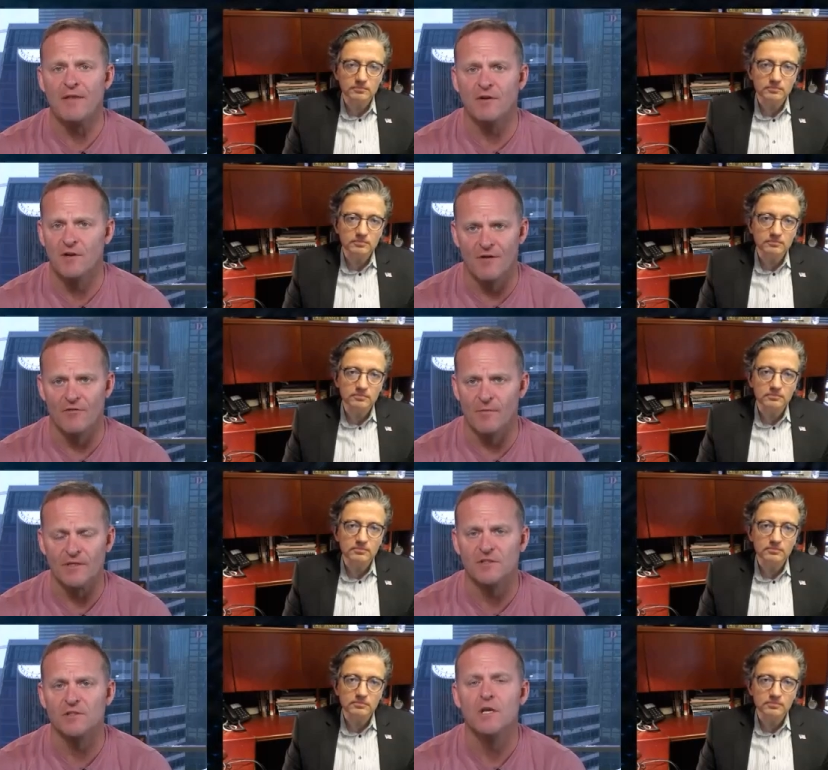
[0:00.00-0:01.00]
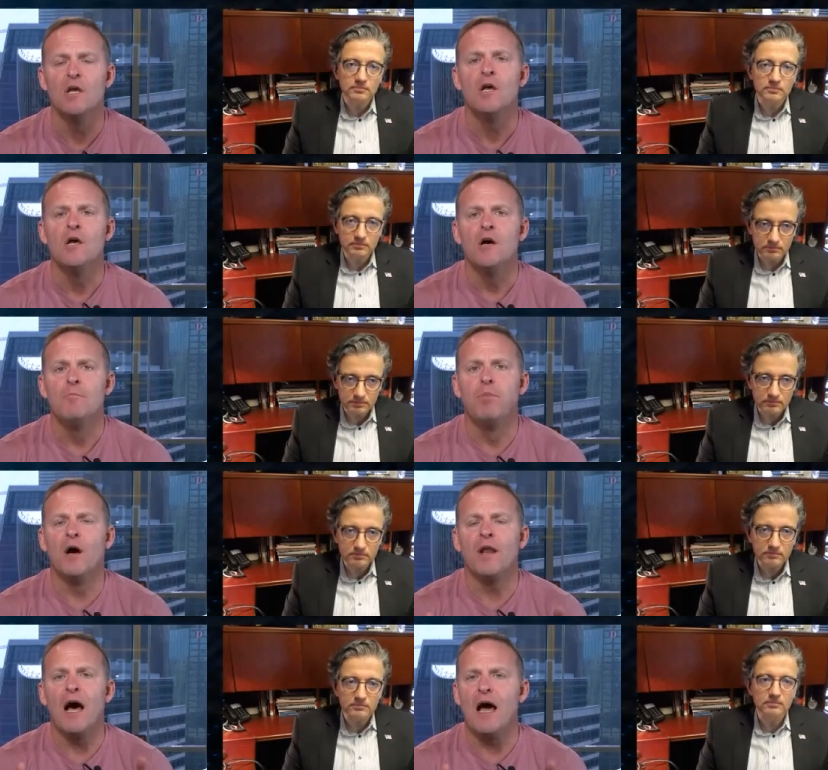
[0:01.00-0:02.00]
Speaker 1: by their governments.
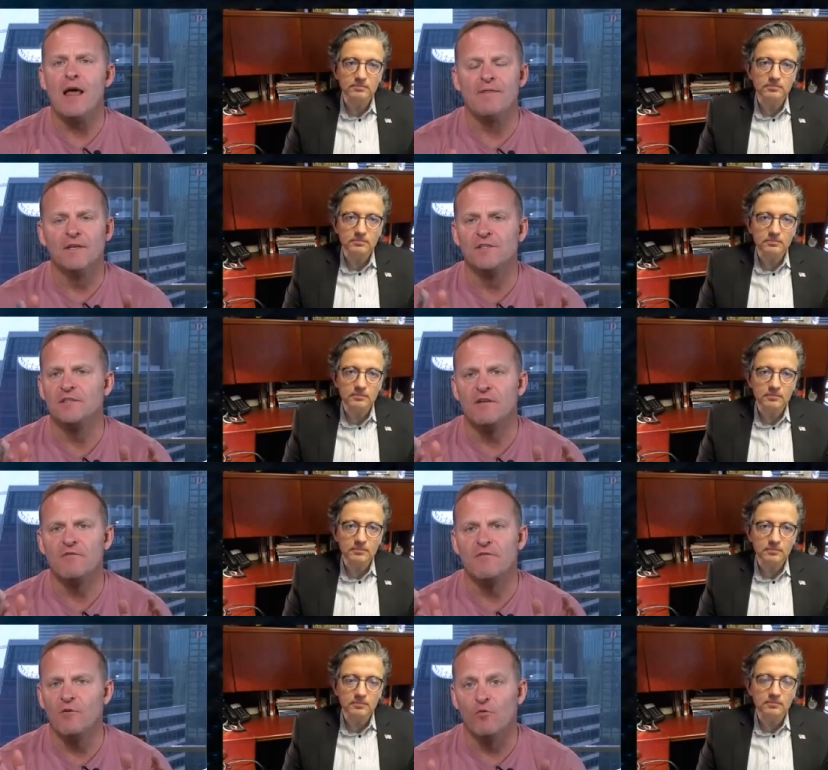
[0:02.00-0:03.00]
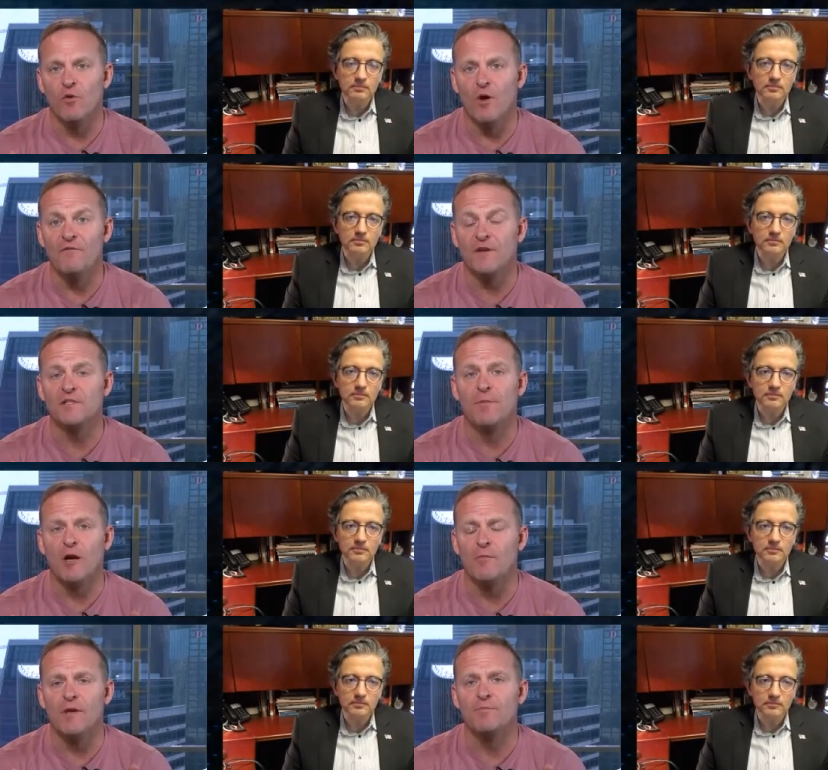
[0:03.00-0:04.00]
But, I, and this is a very rough
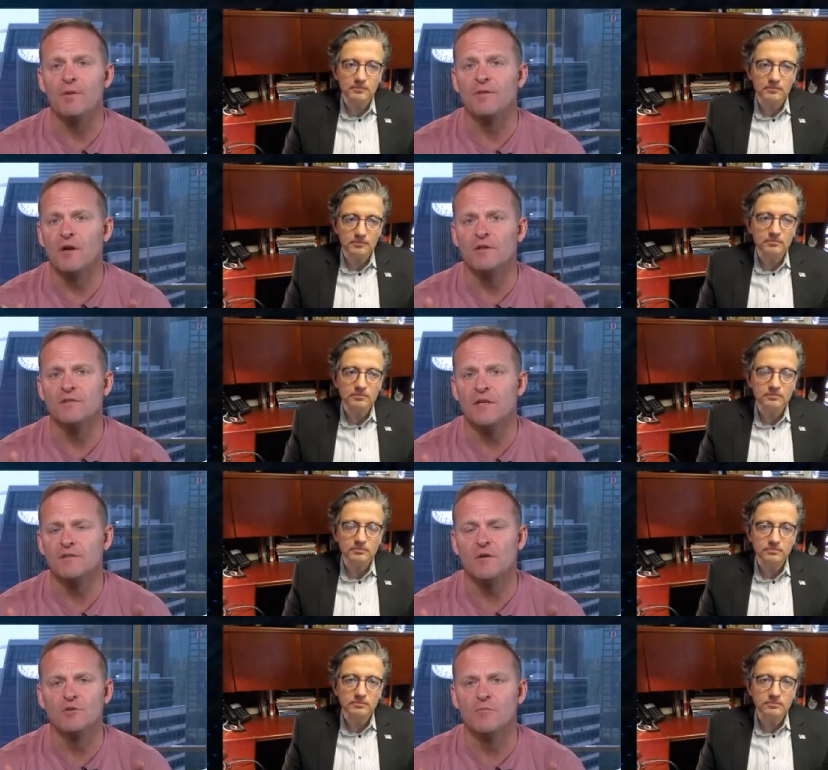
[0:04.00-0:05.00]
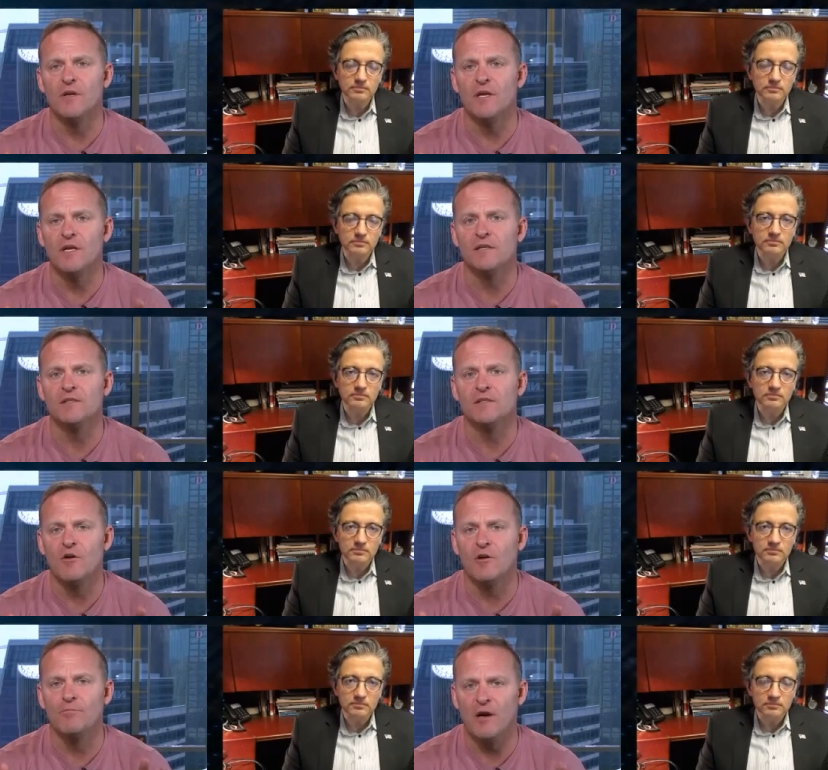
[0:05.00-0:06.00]
experiment, but there is a social media site
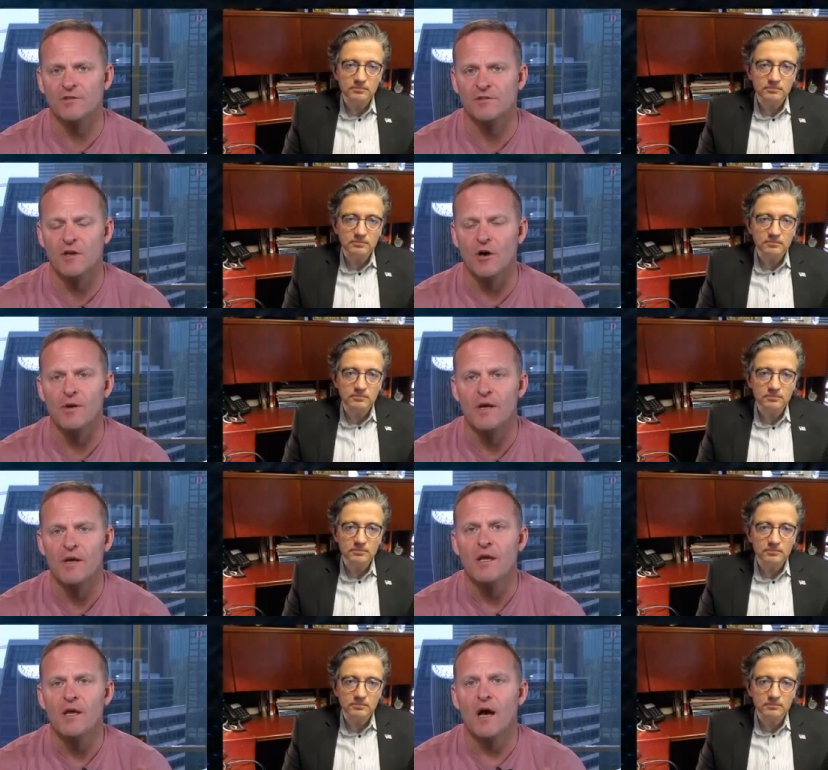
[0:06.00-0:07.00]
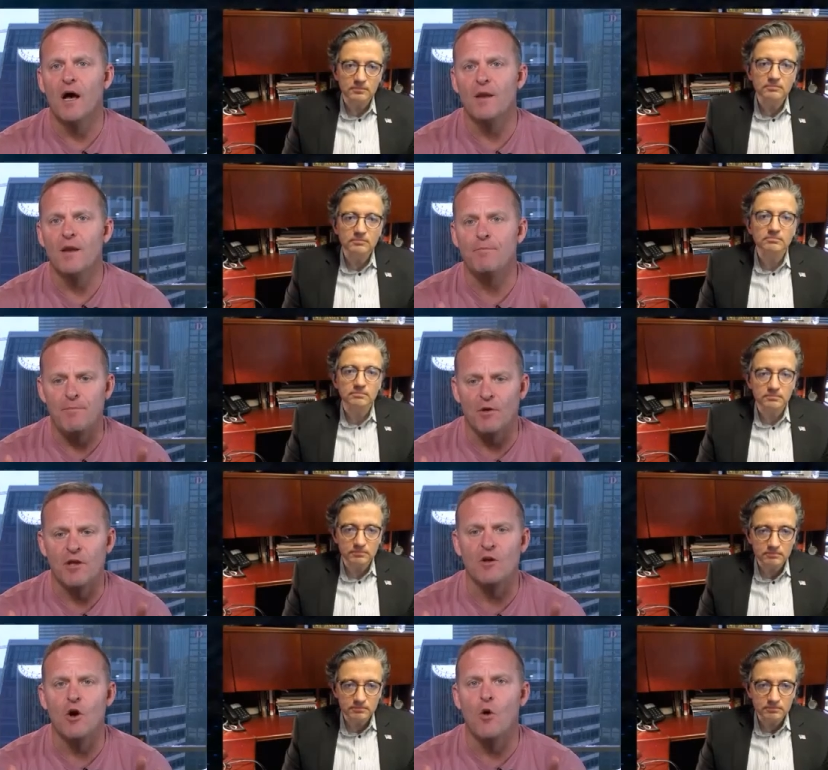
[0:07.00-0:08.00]
called Periscope Uh, and people
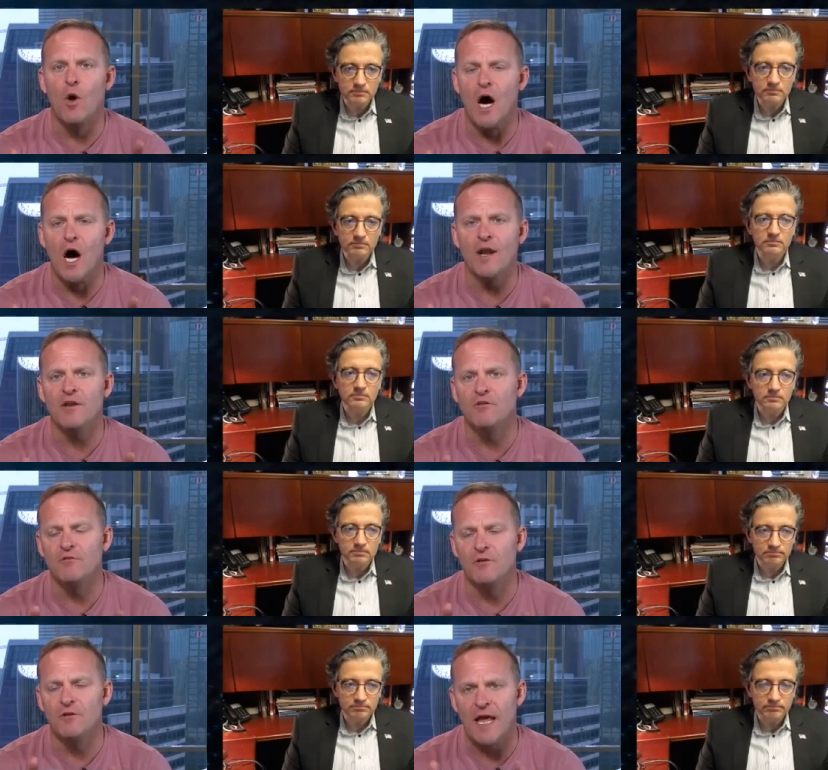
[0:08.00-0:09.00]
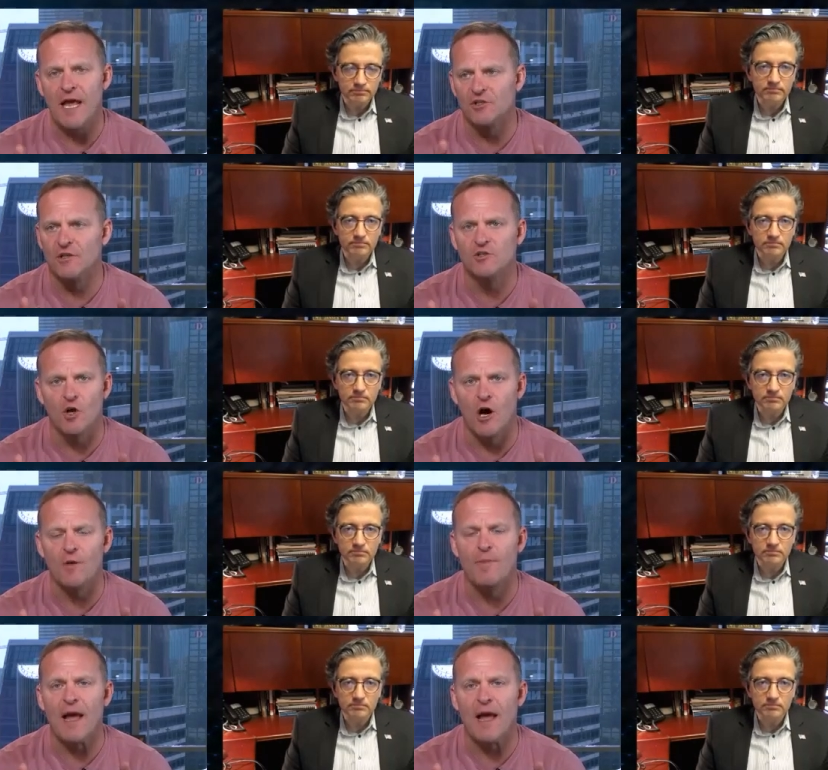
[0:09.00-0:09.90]
can go on, and you can actually talk